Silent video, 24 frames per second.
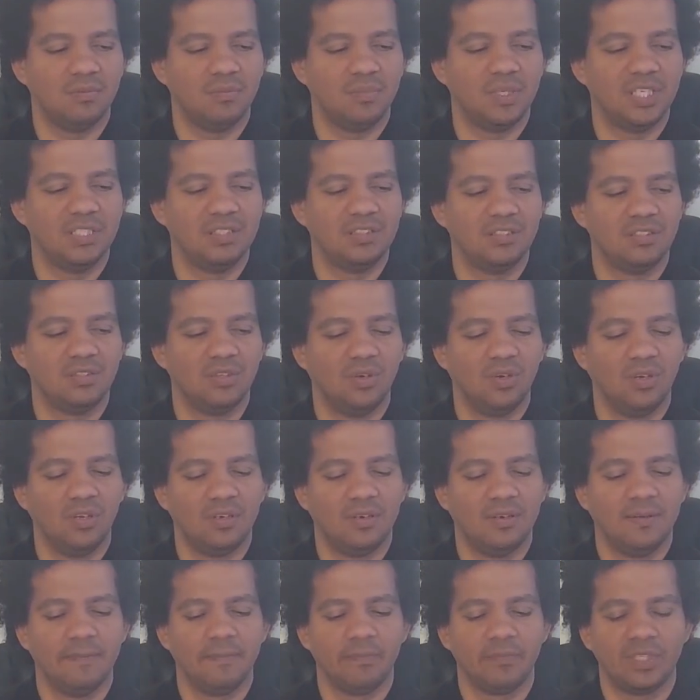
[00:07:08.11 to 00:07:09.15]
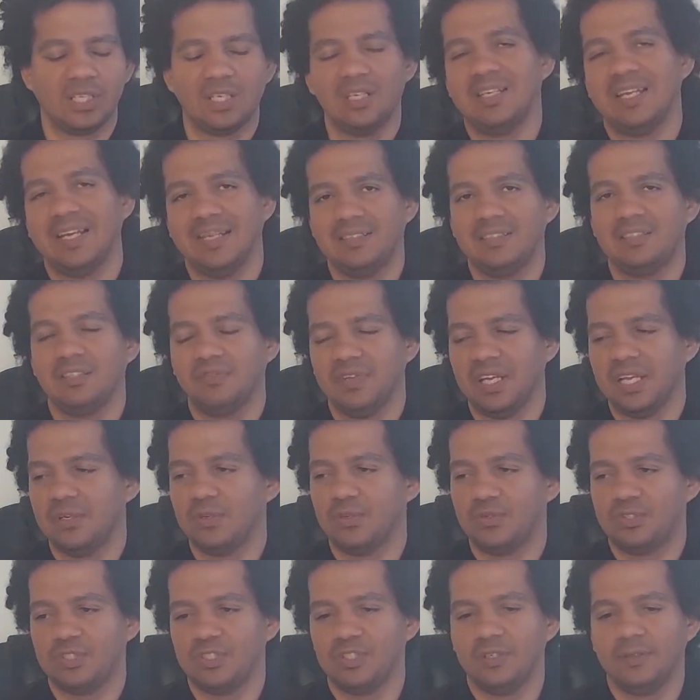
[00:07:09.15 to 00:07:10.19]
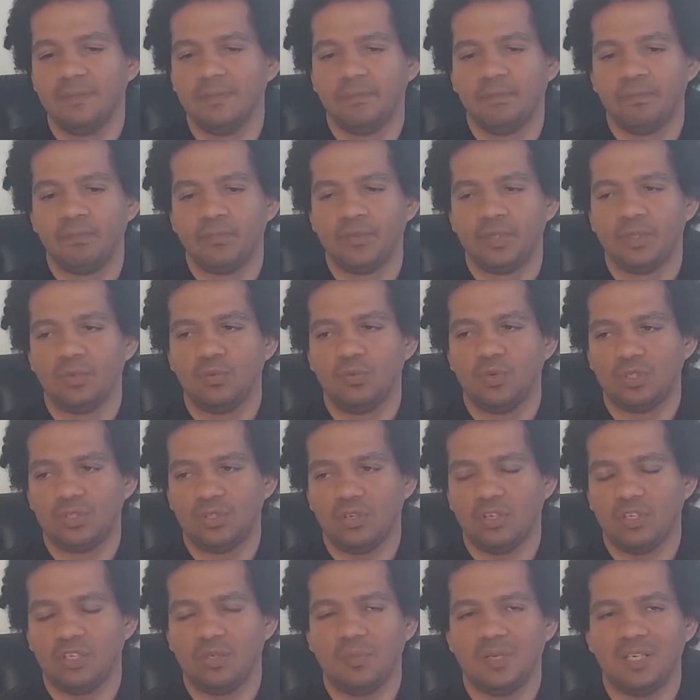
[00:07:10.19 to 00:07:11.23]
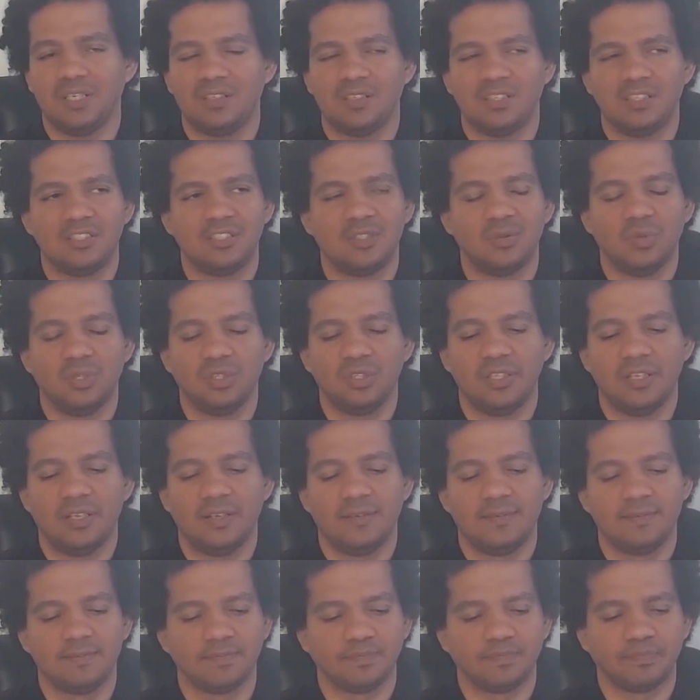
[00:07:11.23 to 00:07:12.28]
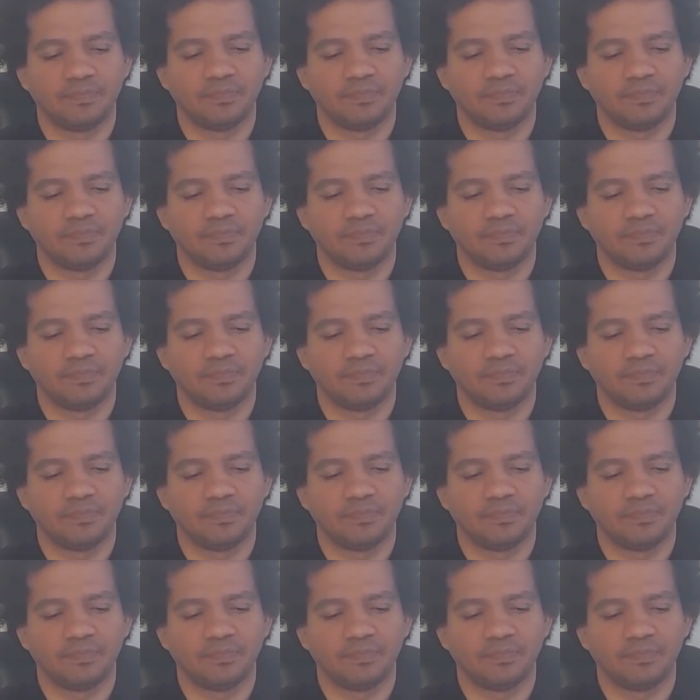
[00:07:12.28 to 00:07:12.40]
based on collective energy. We're talking about a ritual that